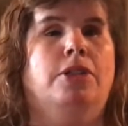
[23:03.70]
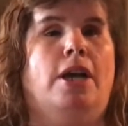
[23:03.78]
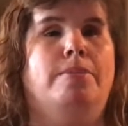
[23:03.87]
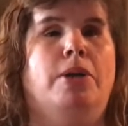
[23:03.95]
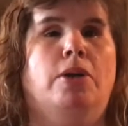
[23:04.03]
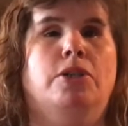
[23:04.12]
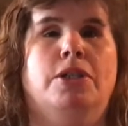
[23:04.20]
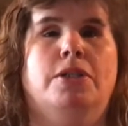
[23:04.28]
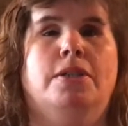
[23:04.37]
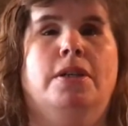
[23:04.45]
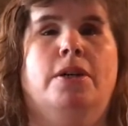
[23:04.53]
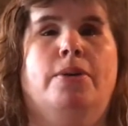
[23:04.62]
job coaches
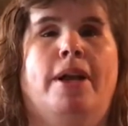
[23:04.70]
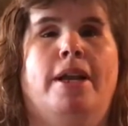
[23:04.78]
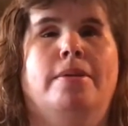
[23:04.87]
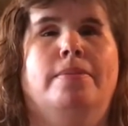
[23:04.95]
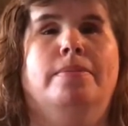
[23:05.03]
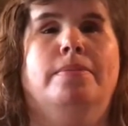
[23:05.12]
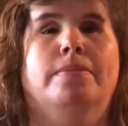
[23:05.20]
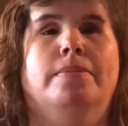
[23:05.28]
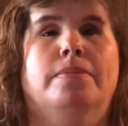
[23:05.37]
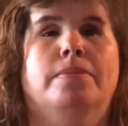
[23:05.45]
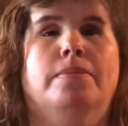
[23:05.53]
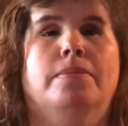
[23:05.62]
took credit
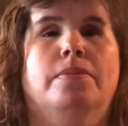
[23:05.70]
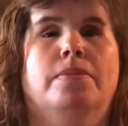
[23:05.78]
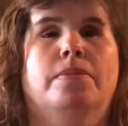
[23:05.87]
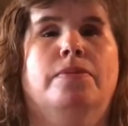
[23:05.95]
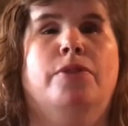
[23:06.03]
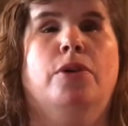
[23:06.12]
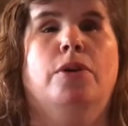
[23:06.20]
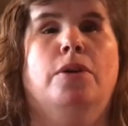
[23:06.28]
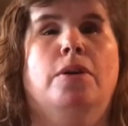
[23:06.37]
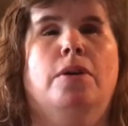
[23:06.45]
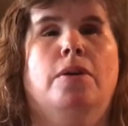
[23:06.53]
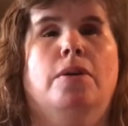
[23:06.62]

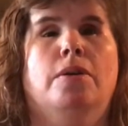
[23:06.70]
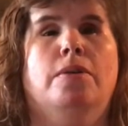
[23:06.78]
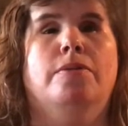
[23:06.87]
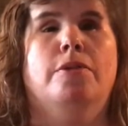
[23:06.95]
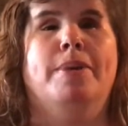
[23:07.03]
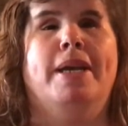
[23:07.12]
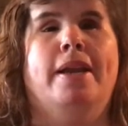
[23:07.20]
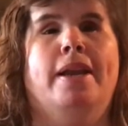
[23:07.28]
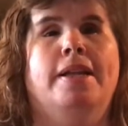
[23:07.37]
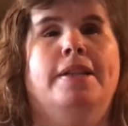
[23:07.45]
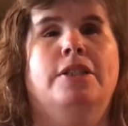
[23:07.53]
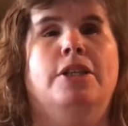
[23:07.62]
for me
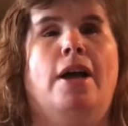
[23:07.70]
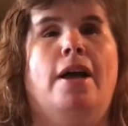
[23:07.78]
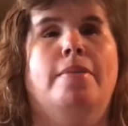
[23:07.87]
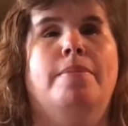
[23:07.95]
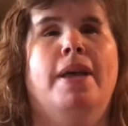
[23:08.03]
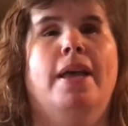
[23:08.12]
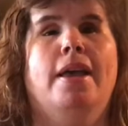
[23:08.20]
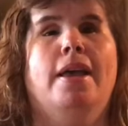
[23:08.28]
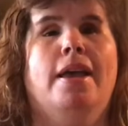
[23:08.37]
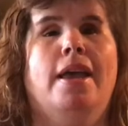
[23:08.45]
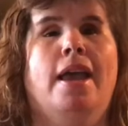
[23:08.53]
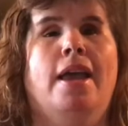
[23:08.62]
getting the job.
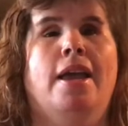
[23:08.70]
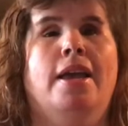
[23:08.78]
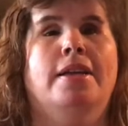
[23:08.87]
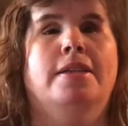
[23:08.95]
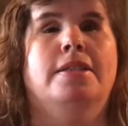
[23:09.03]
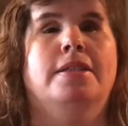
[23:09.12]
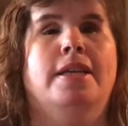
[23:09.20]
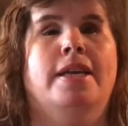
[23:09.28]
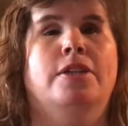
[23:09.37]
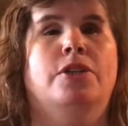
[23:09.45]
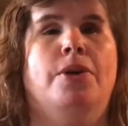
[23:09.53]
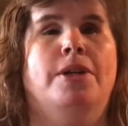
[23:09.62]
And
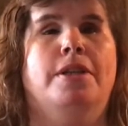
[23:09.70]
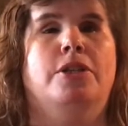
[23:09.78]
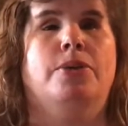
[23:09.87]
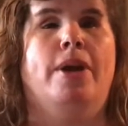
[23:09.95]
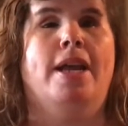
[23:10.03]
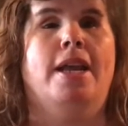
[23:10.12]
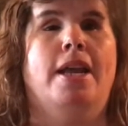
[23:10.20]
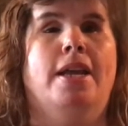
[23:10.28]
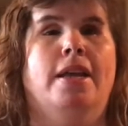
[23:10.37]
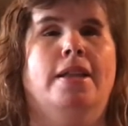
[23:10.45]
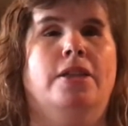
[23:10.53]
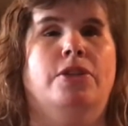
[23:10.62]
then during the
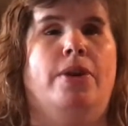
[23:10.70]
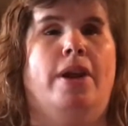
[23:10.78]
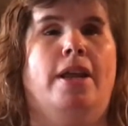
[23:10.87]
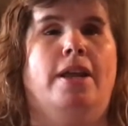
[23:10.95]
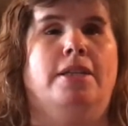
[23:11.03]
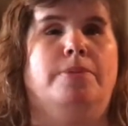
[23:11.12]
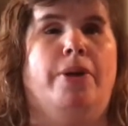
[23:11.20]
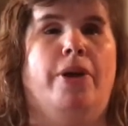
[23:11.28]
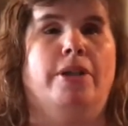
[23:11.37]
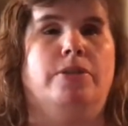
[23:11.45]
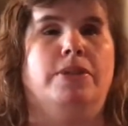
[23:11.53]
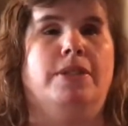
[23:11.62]
training
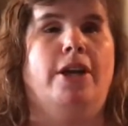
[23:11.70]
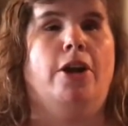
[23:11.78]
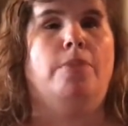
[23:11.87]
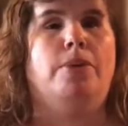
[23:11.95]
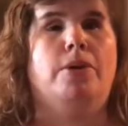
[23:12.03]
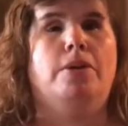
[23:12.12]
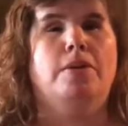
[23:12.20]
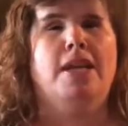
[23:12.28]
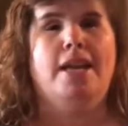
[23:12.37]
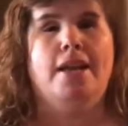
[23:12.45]
experience was terrible.